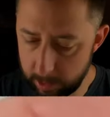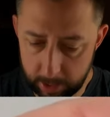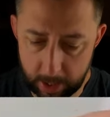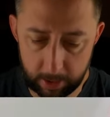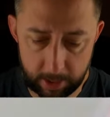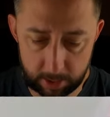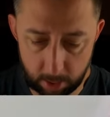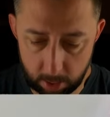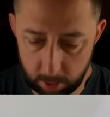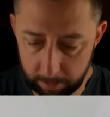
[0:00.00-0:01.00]
going to say, at least
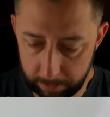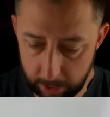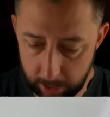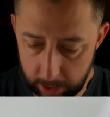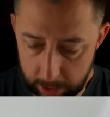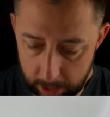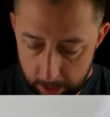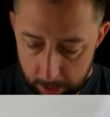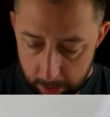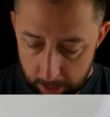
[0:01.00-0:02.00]
all of the
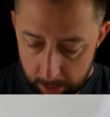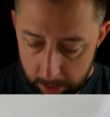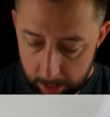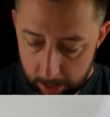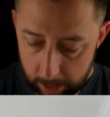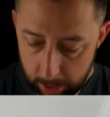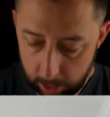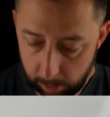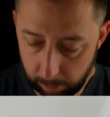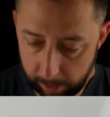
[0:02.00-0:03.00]

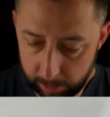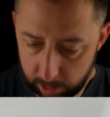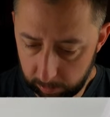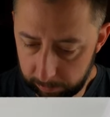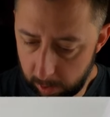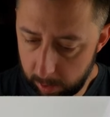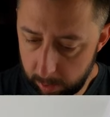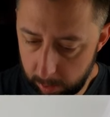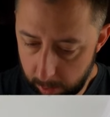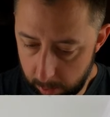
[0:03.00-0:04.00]
grades so
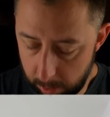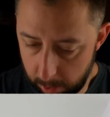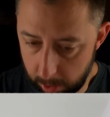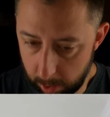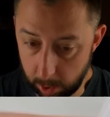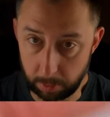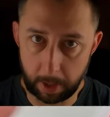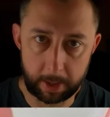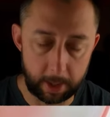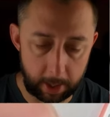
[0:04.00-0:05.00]
far are a
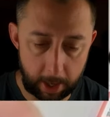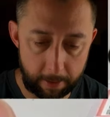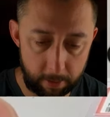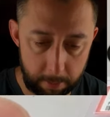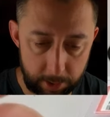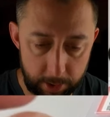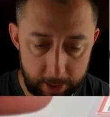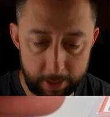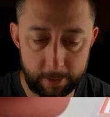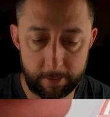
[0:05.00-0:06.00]
grade that I have on my
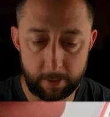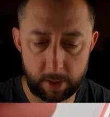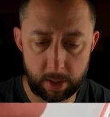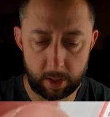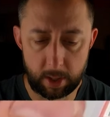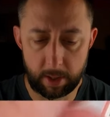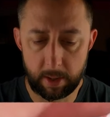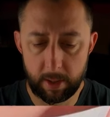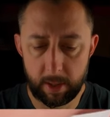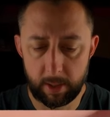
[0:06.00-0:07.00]
sheet.
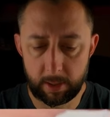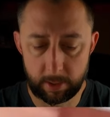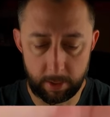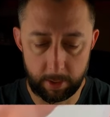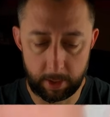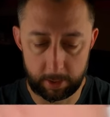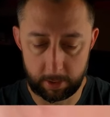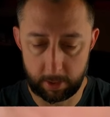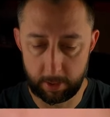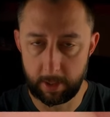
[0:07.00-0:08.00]
The next
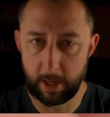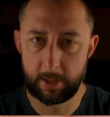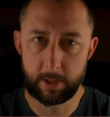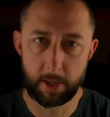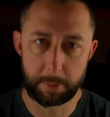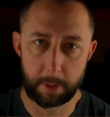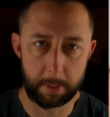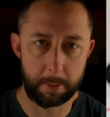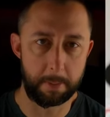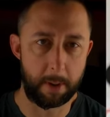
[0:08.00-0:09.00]
card. The next card is
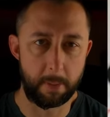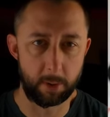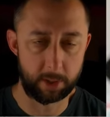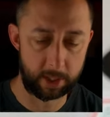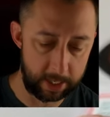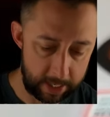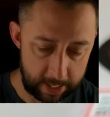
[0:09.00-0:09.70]
probably my most